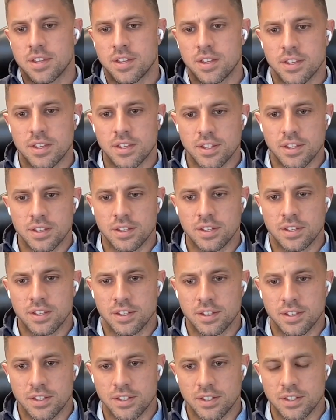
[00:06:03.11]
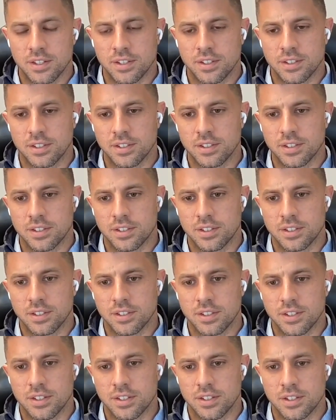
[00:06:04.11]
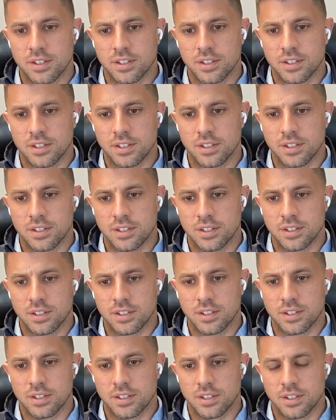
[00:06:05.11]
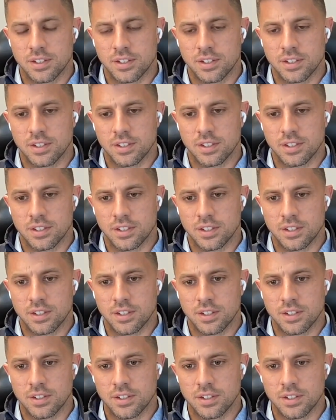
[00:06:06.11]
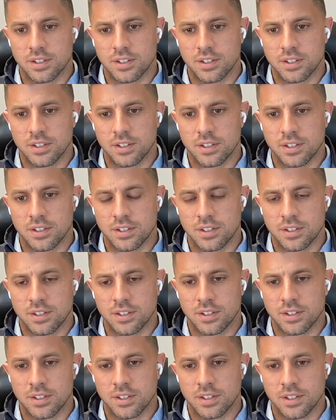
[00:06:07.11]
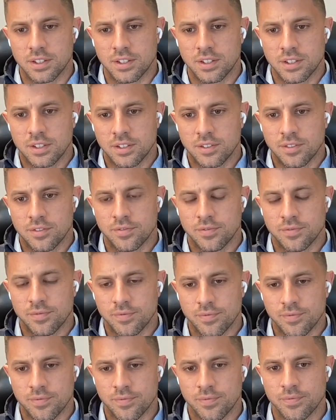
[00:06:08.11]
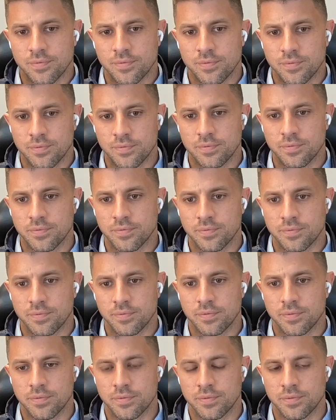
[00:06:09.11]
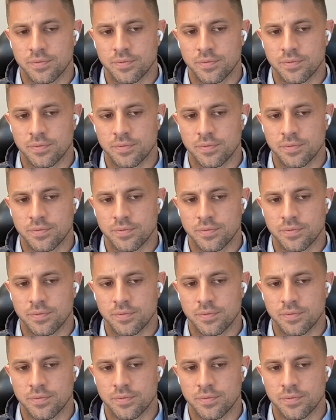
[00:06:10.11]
This person isn't speaking.